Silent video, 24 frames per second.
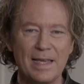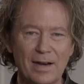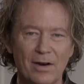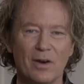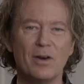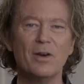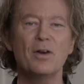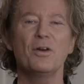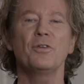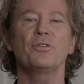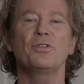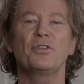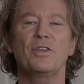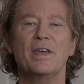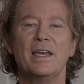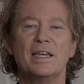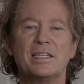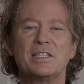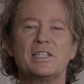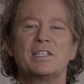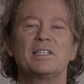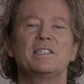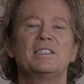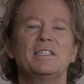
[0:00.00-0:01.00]
earth
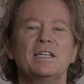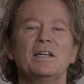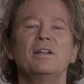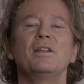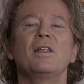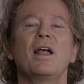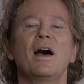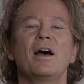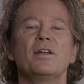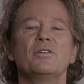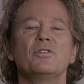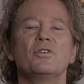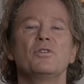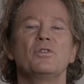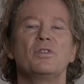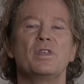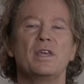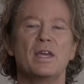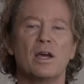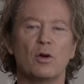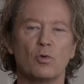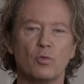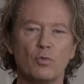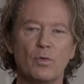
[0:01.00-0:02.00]
is still under
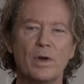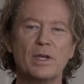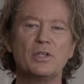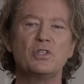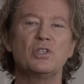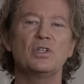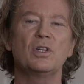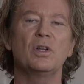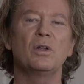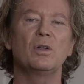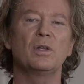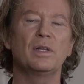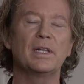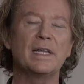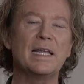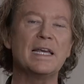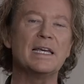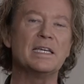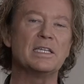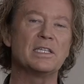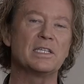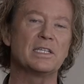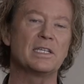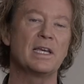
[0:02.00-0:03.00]
the original
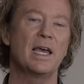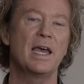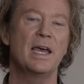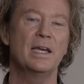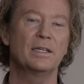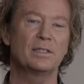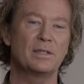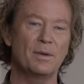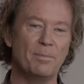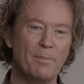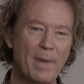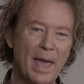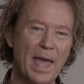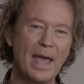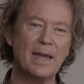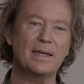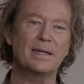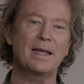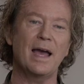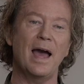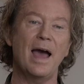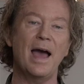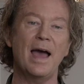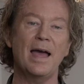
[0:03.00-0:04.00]
lease to
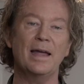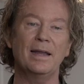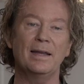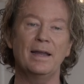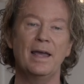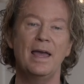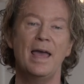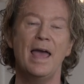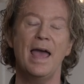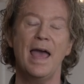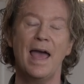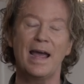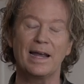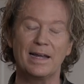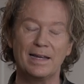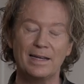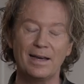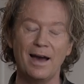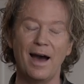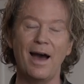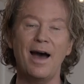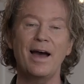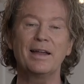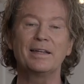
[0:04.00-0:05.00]
mankind. And
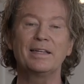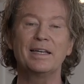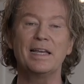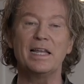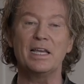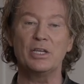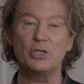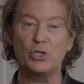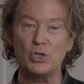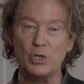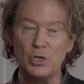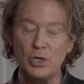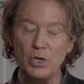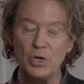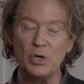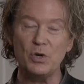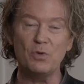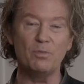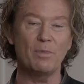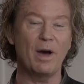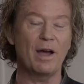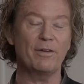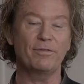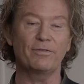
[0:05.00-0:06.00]
God needs
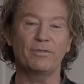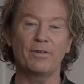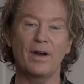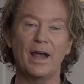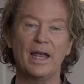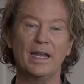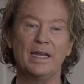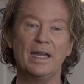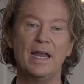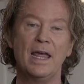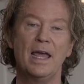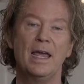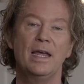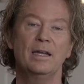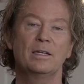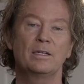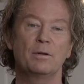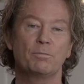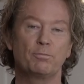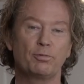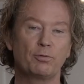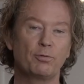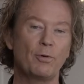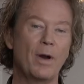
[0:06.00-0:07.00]
you, my friend,
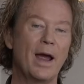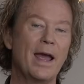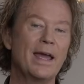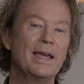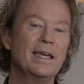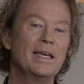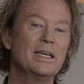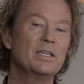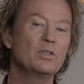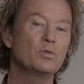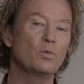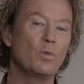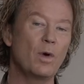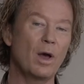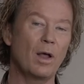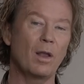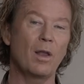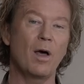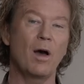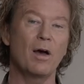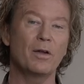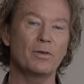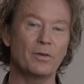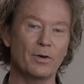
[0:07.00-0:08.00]
to pray His
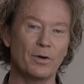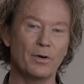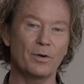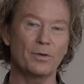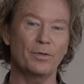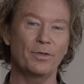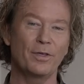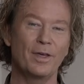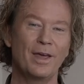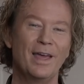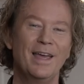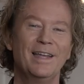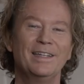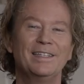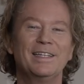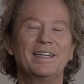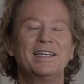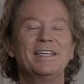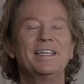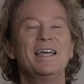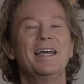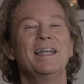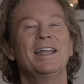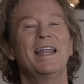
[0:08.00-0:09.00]
will on earth, to
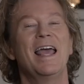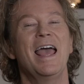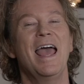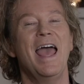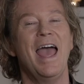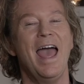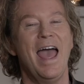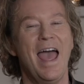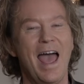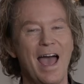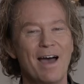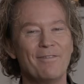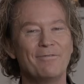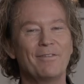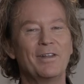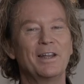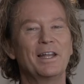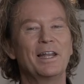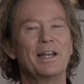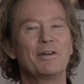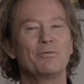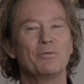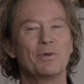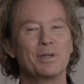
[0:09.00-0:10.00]
get
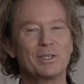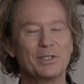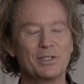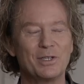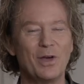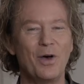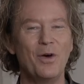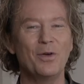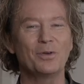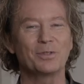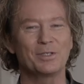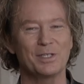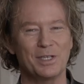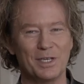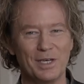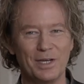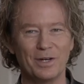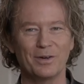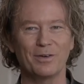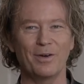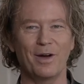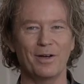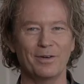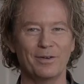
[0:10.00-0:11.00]
heavenly results
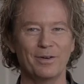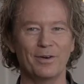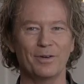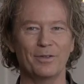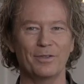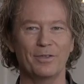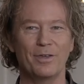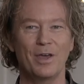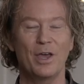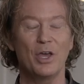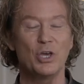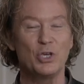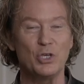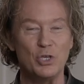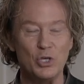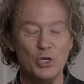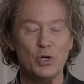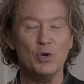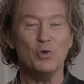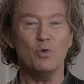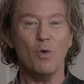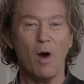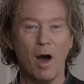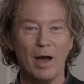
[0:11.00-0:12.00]
here on earth.
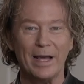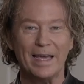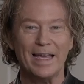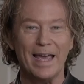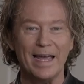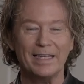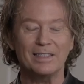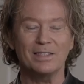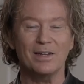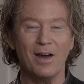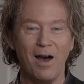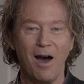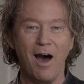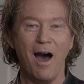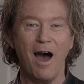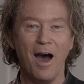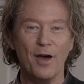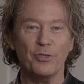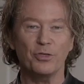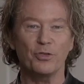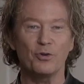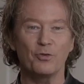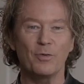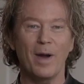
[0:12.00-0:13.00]
You get to
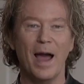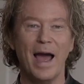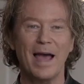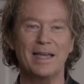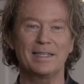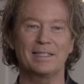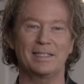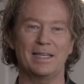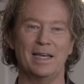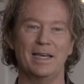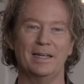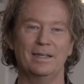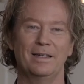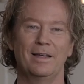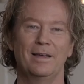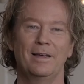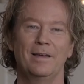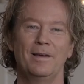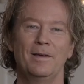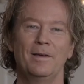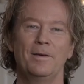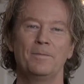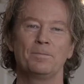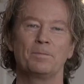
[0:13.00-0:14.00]
authorize it.
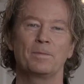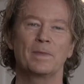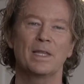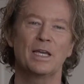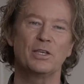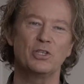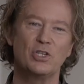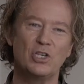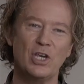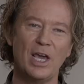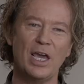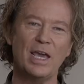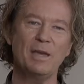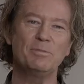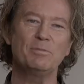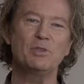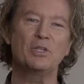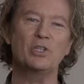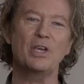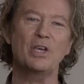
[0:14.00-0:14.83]
James